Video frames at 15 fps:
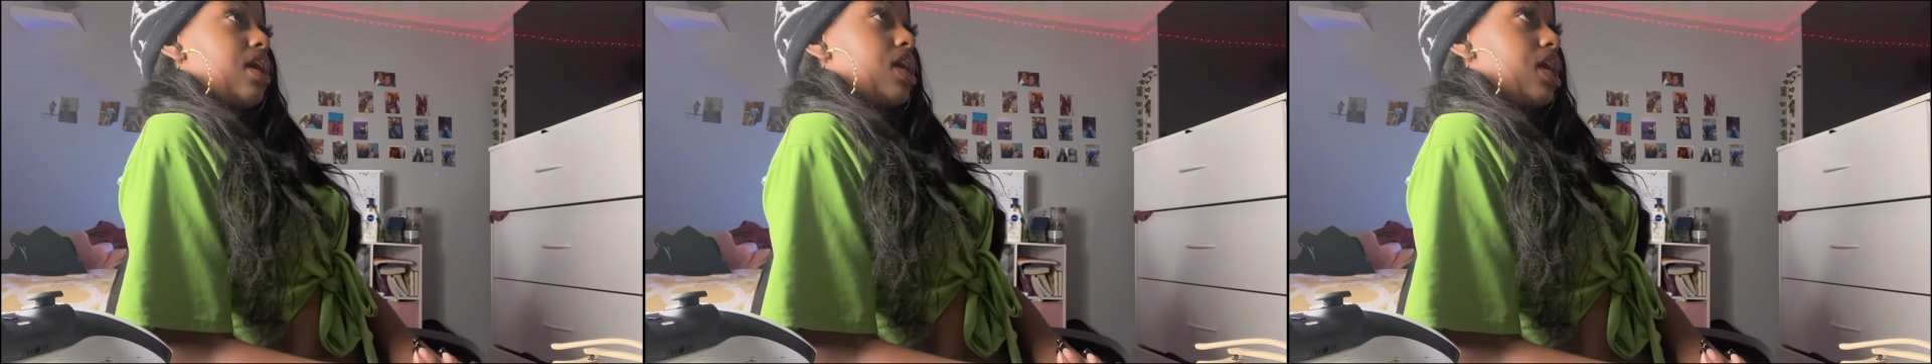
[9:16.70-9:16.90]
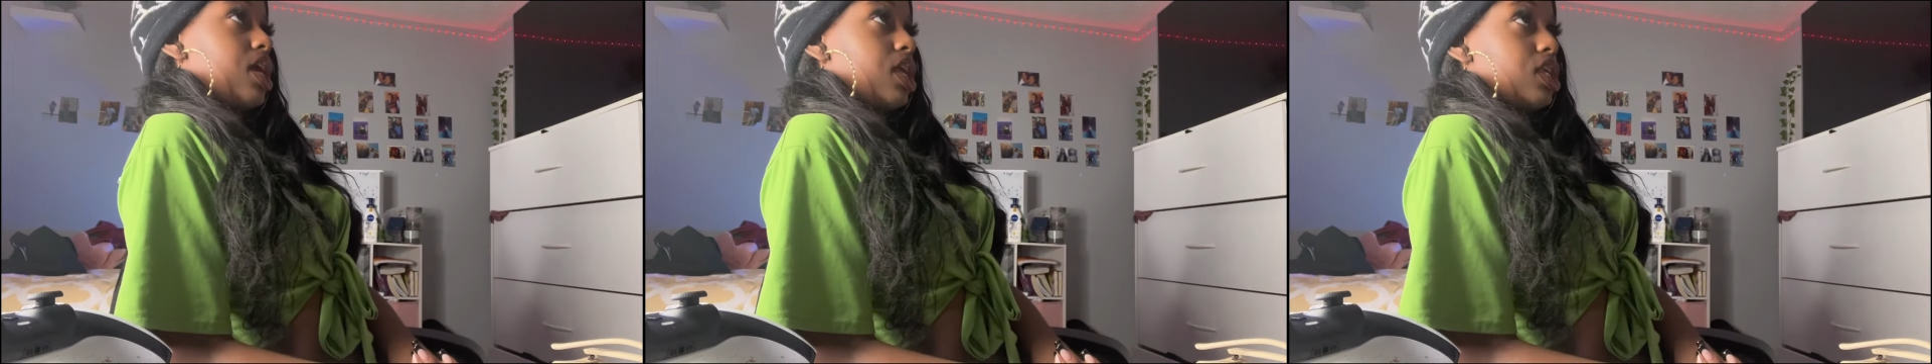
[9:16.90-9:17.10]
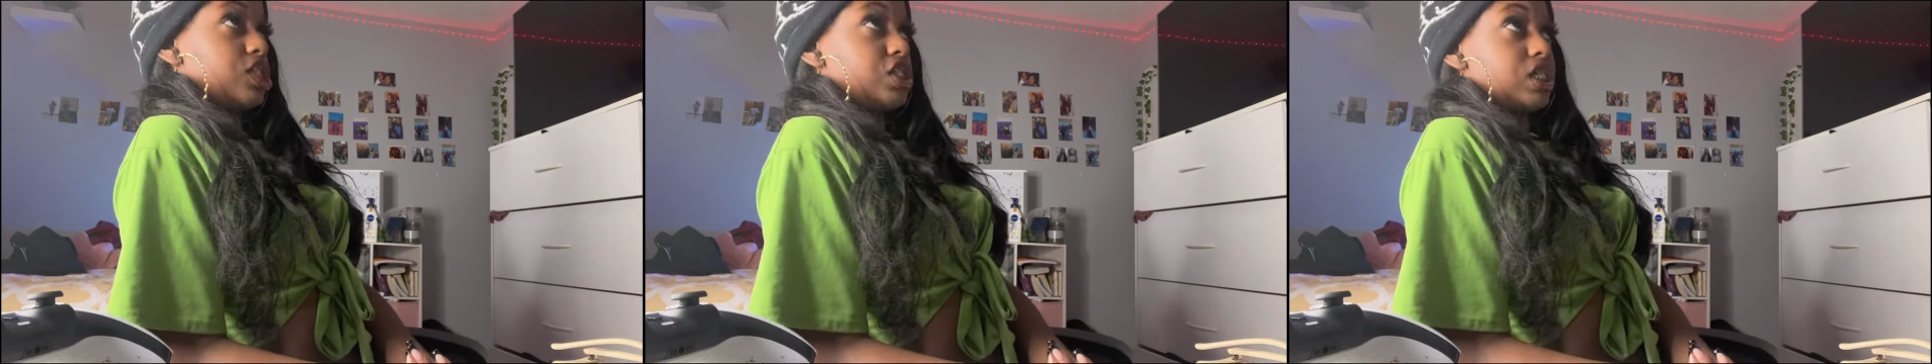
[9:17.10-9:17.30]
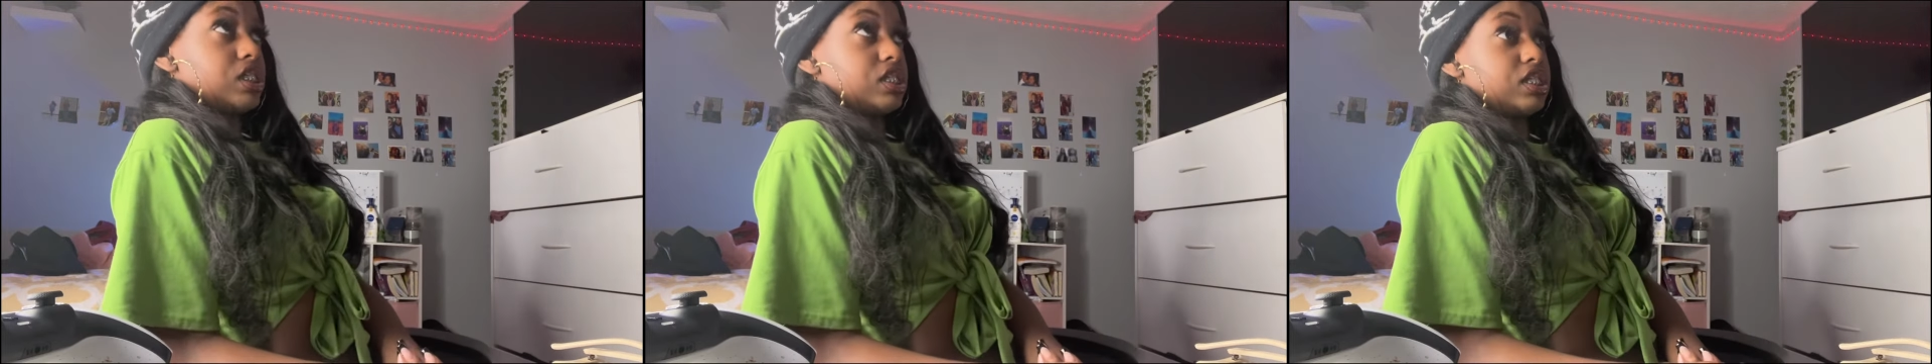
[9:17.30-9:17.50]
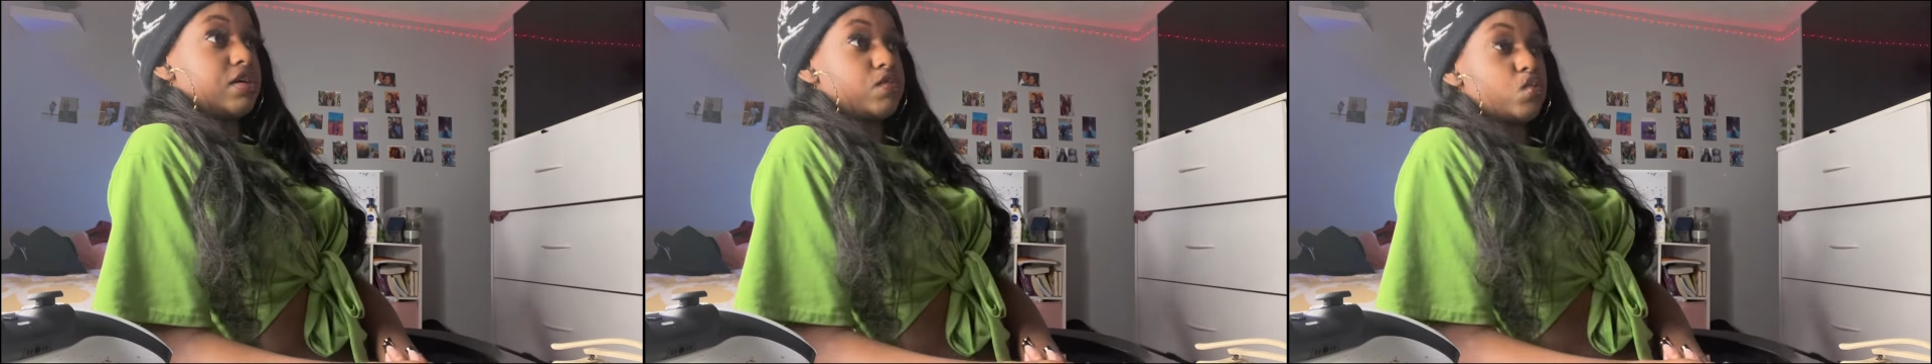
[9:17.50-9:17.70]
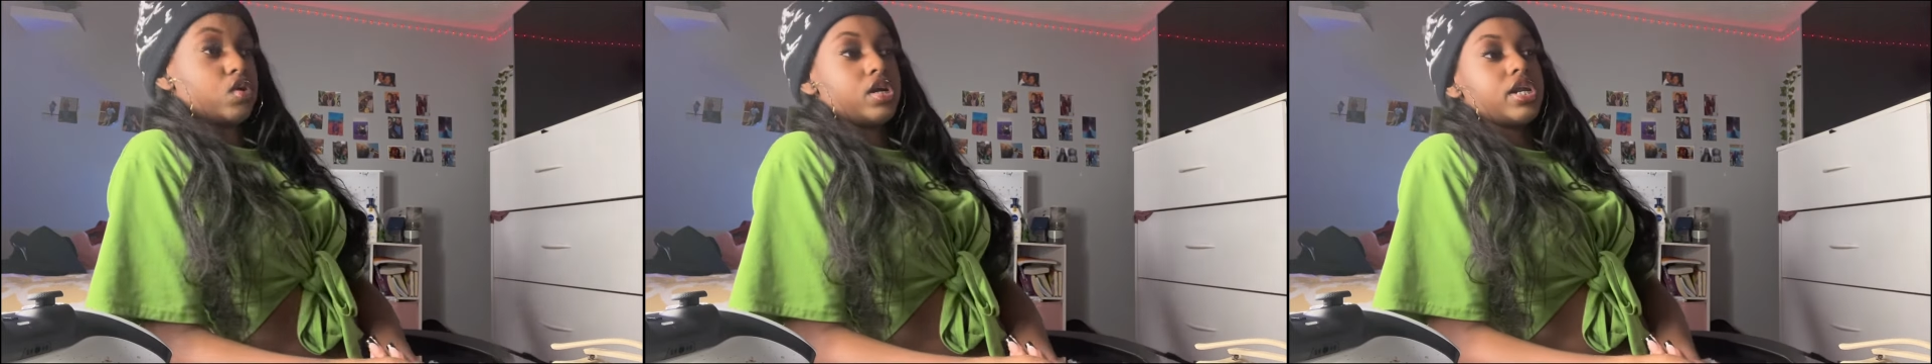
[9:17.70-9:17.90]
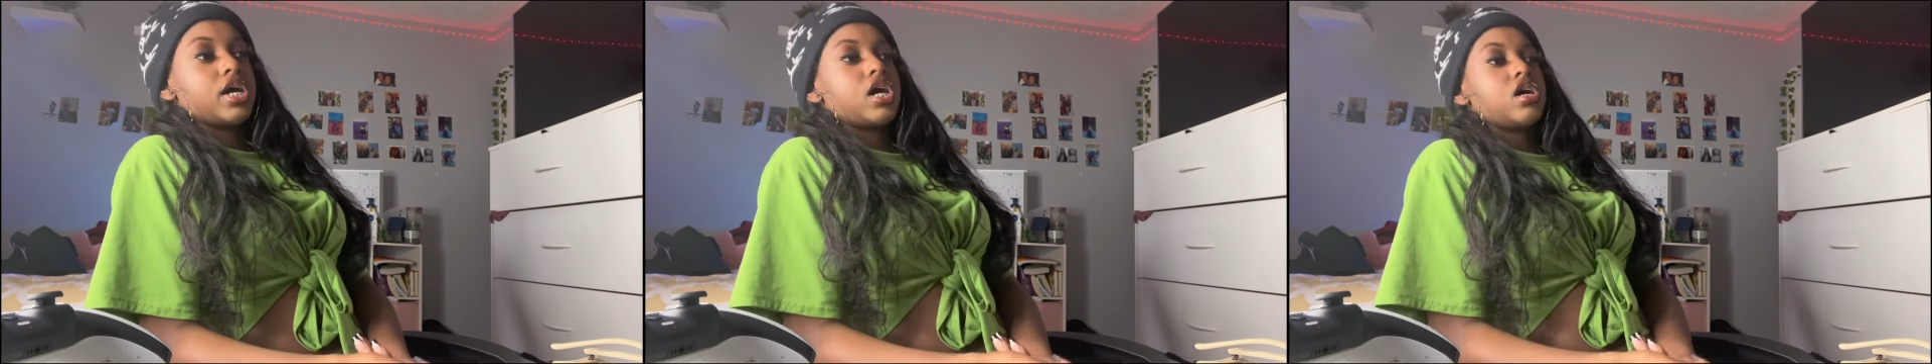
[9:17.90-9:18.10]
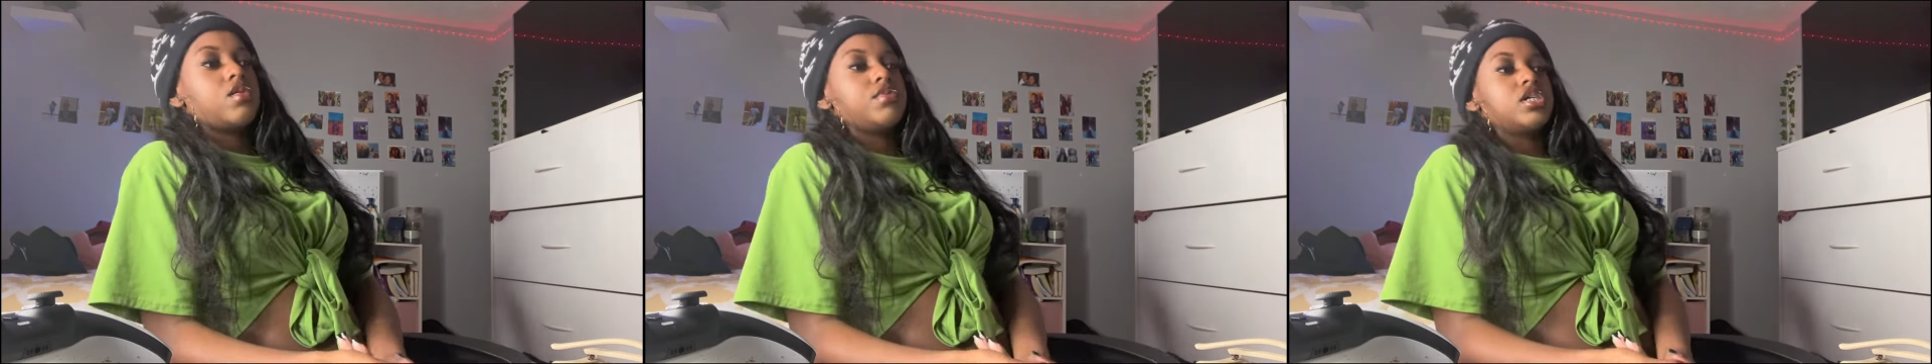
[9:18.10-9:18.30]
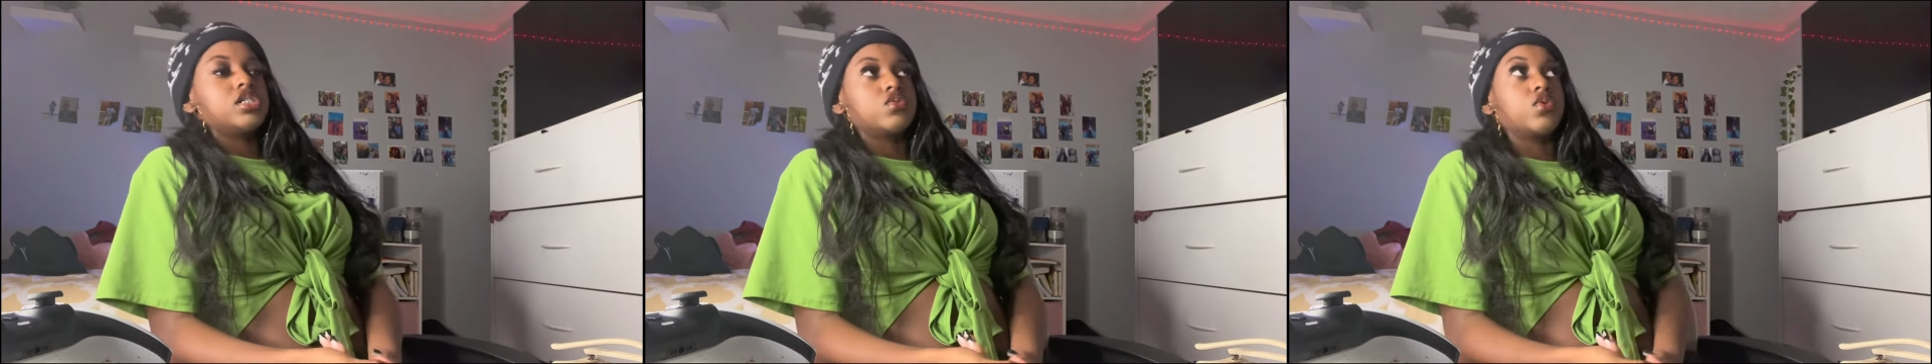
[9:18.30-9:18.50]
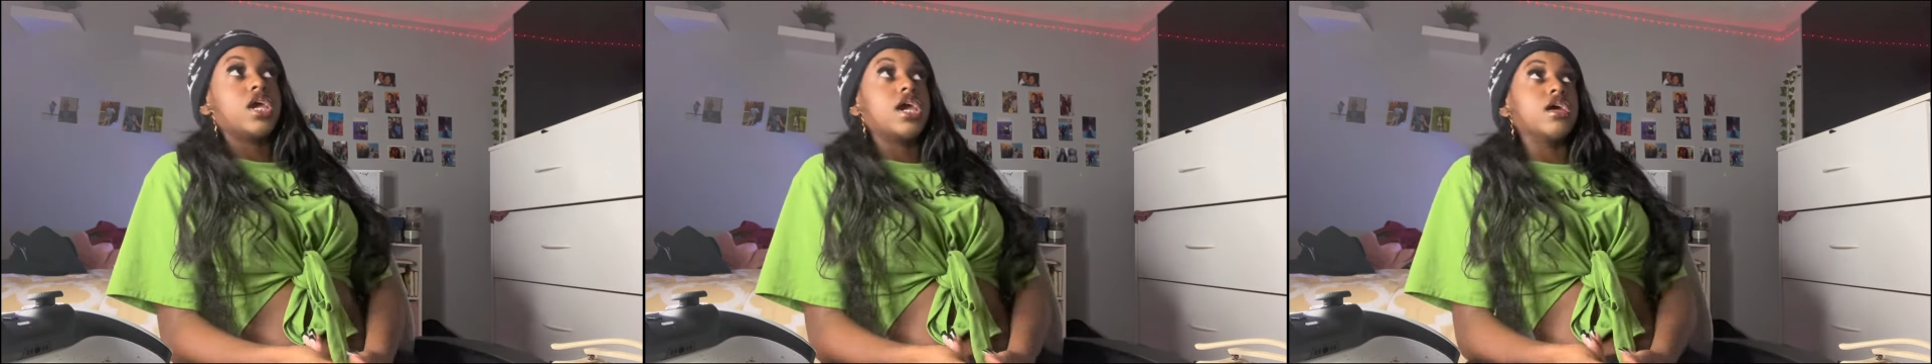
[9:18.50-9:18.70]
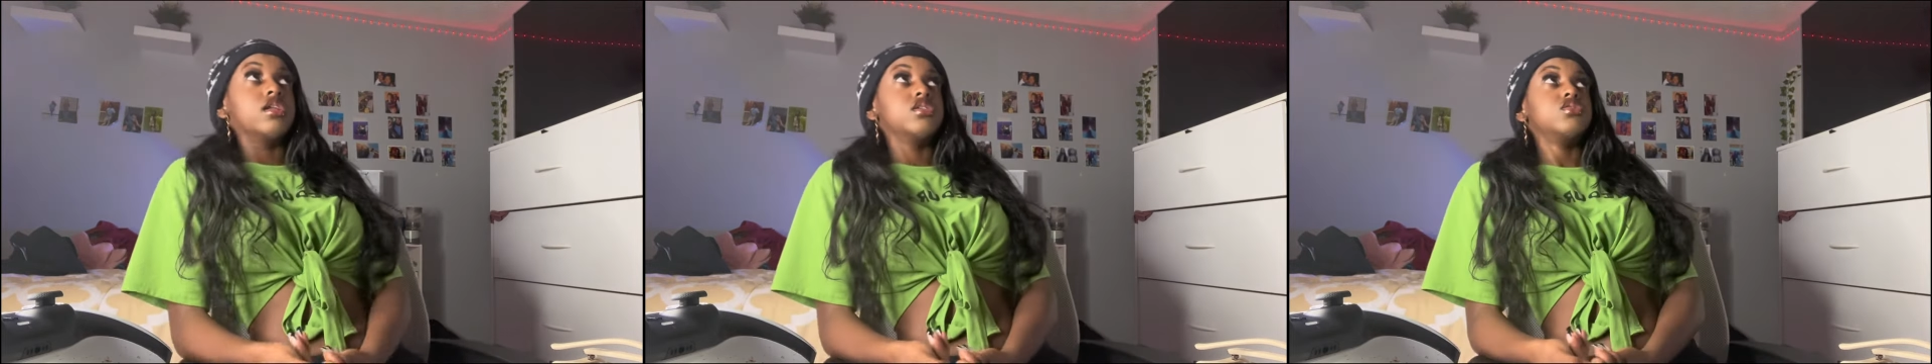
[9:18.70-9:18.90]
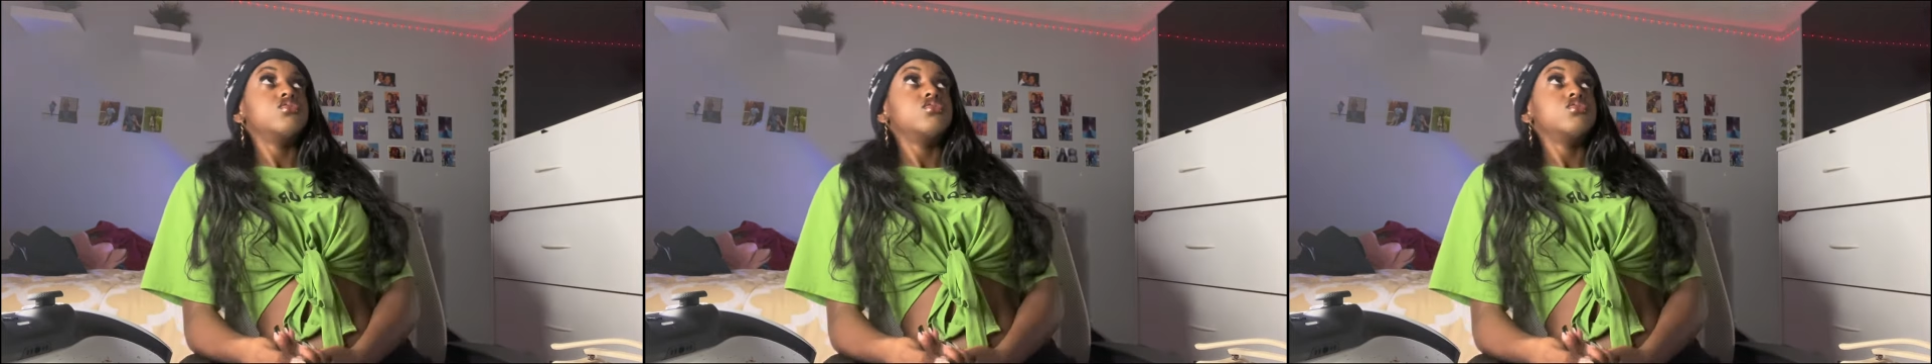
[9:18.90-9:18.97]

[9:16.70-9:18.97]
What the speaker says: and it just never worked out because we had